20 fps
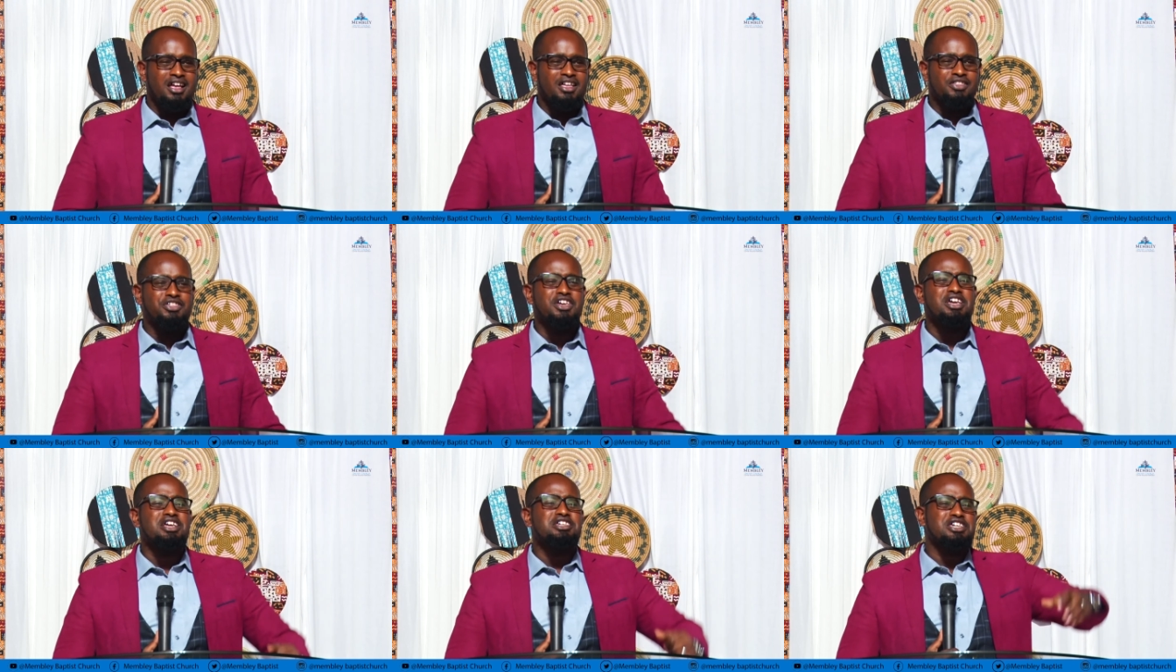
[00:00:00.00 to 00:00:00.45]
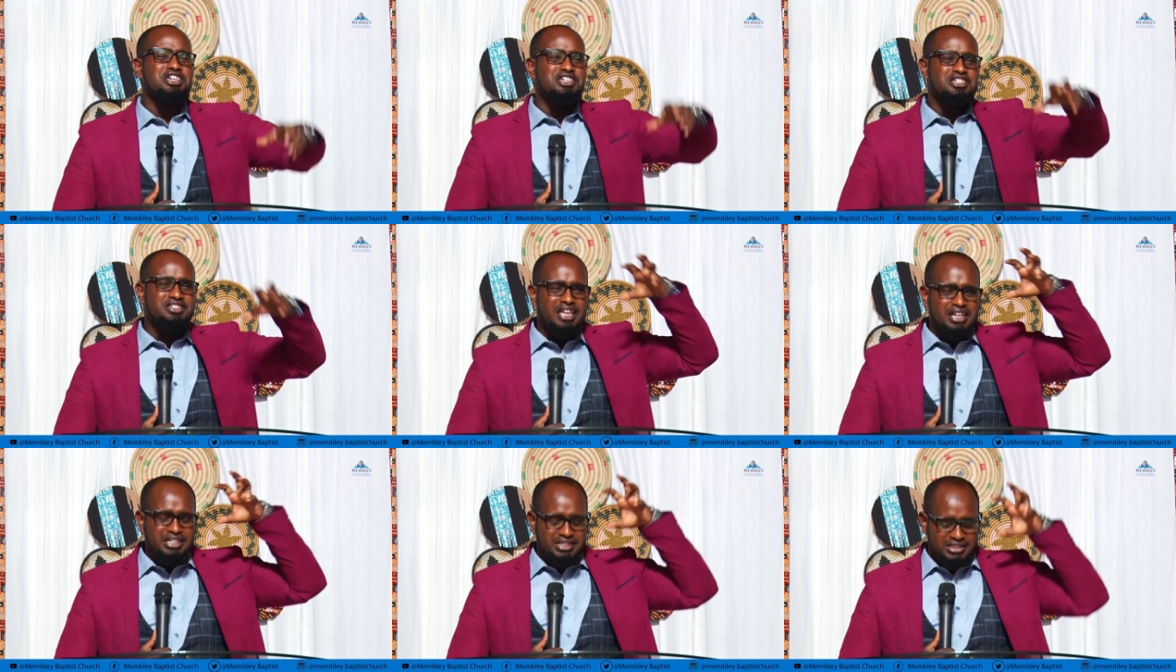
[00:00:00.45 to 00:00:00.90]
This is
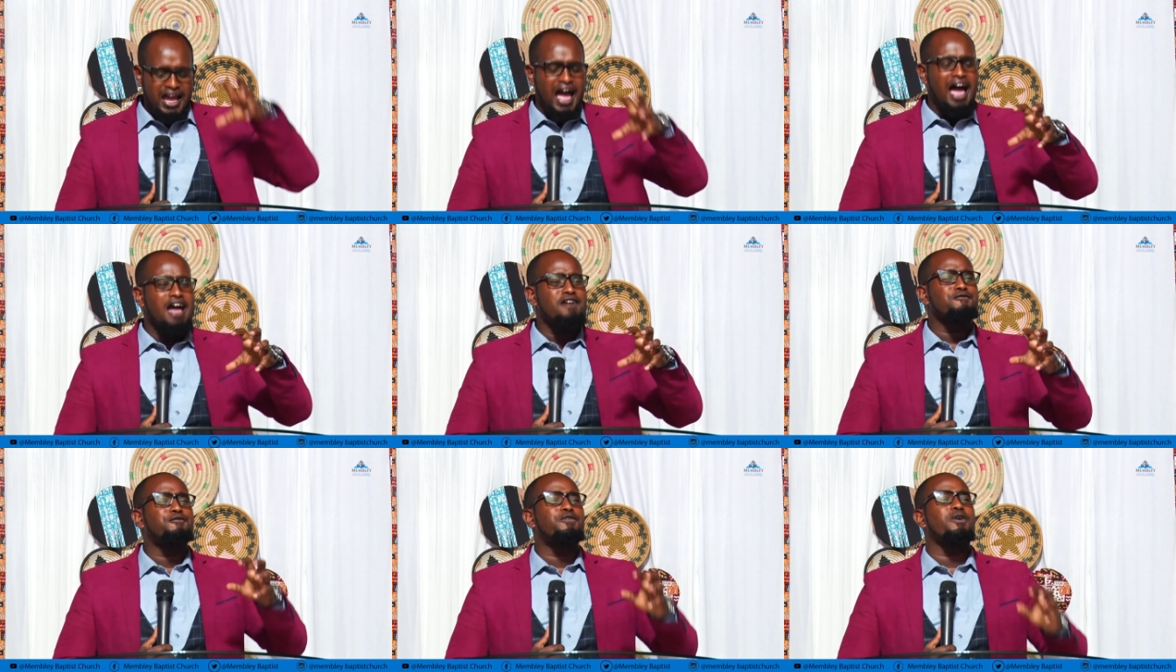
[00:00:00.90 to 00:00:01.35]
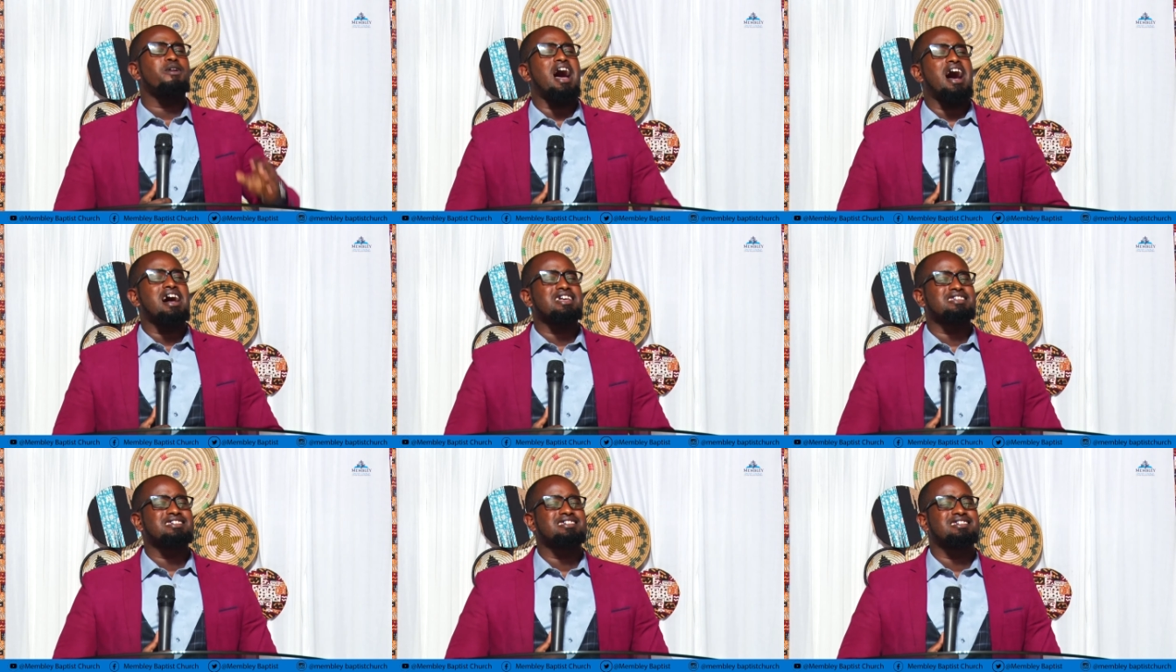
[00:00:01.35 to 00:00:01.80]
the time for
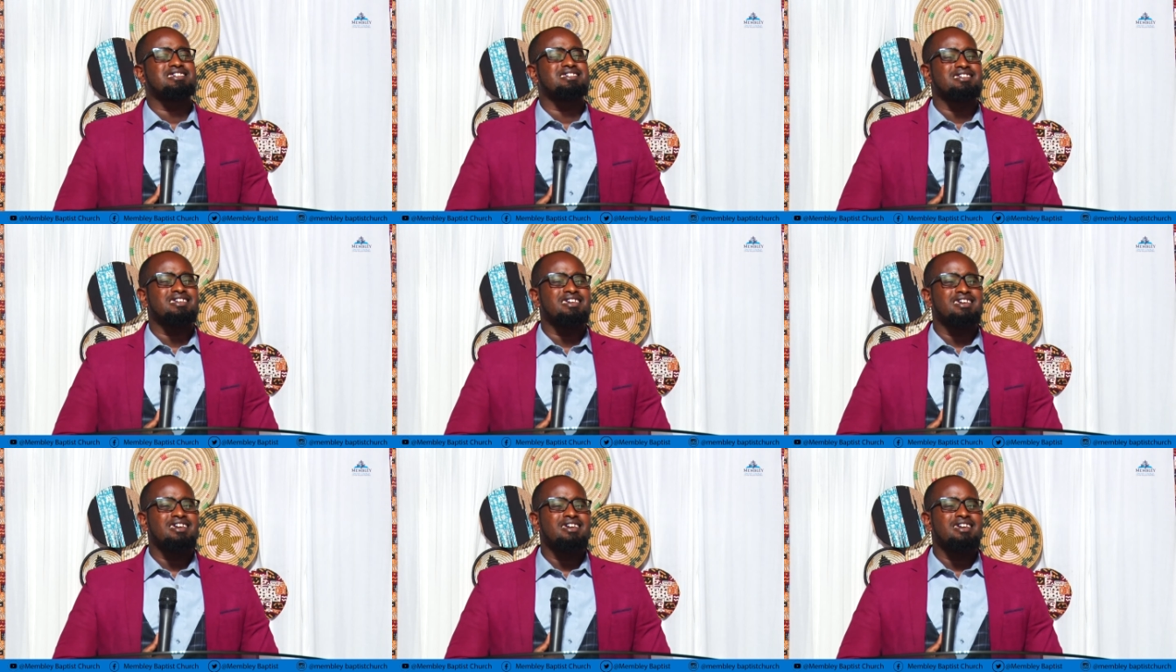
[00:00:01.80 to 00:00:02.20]
us